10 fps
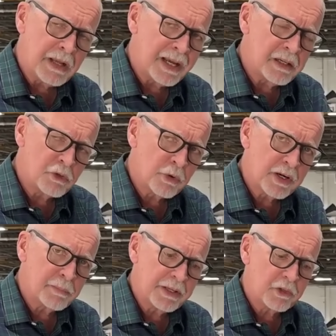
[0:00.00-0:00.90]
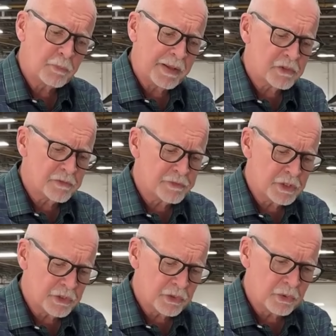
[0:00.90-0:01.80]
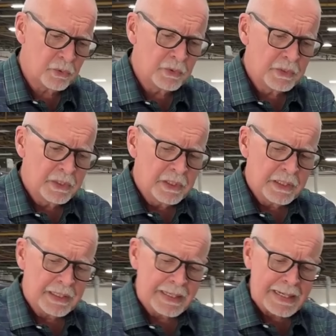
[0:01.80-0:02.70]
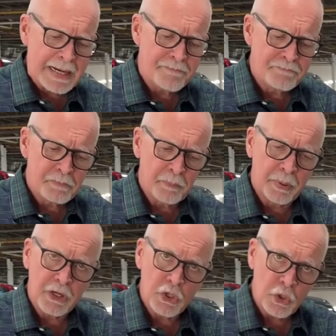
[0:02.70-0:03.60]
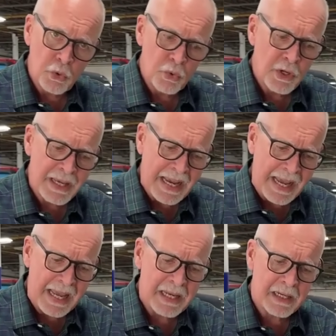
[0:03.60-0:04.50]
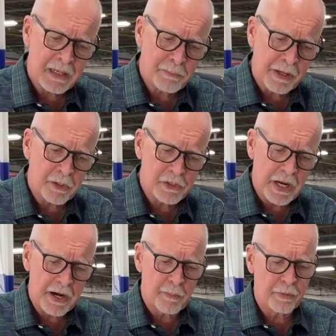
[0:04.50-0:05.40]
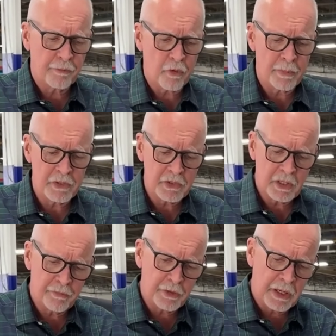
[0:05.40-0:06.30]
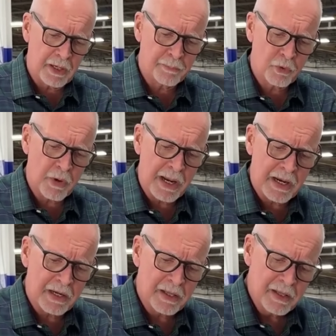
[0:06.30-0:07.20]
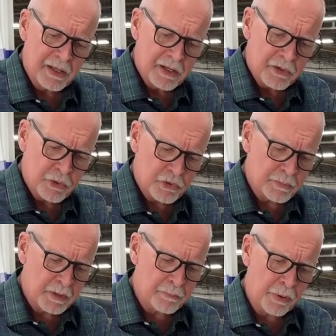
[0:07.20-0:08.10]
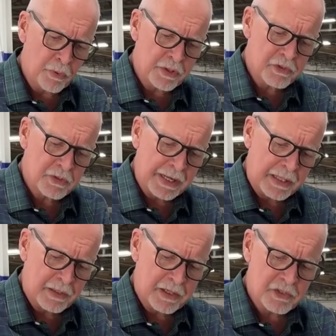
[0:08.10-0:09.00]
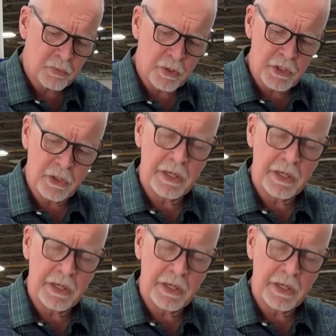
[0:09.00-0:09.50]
not incredibly expensive to do, but you can get better tire performance if you upgrade to some components like this where